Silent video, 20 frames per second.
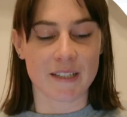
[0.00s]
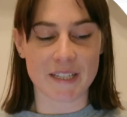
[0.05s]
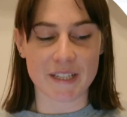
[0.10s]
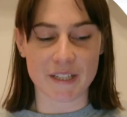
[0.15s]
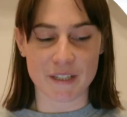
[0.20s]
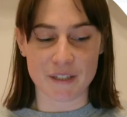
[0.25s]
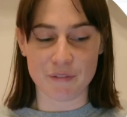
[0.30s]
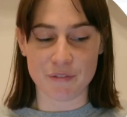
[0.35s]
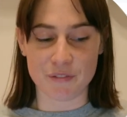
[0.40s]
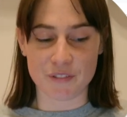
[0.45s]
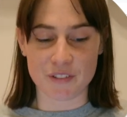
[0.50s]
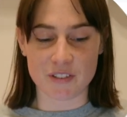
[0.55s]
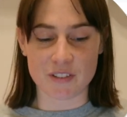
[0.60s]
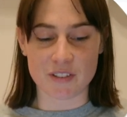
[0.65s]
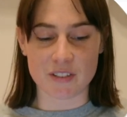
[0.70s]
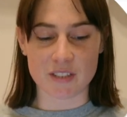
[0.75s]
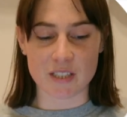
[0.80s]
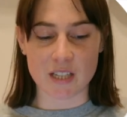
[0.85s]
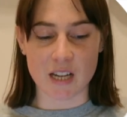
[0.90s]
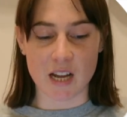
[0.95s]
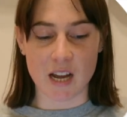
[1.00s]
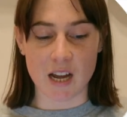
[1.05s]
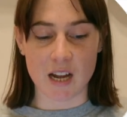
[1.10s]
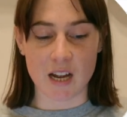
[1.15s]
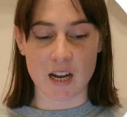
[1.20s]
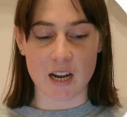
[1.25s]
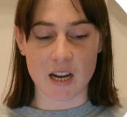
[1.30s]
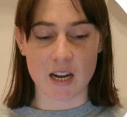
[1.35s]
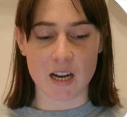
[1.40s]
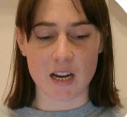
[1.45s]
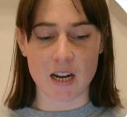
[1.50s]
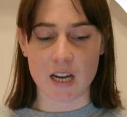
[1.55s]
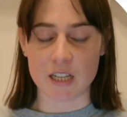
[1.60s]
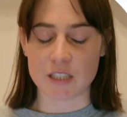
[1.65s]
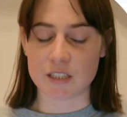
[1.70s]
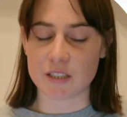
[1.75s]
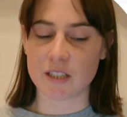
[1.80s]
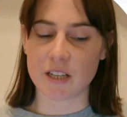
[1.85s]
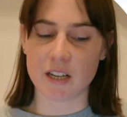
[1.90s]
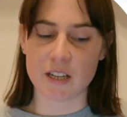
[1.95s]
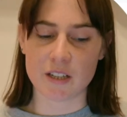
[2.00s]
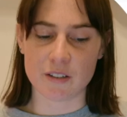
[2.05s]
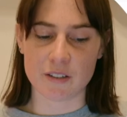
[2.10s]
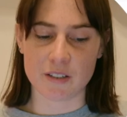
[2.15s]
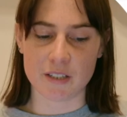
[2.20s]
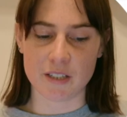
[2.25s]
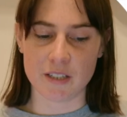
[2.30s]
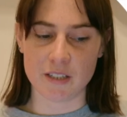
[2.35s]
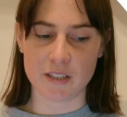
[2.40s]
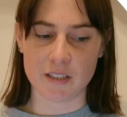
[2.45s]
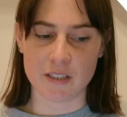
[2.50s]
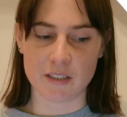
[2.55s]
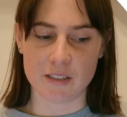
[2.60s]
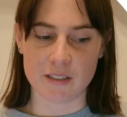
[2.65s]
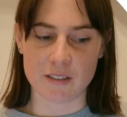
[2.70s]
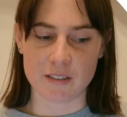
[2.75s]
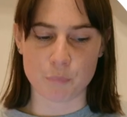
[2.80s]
Gifts, I actually had only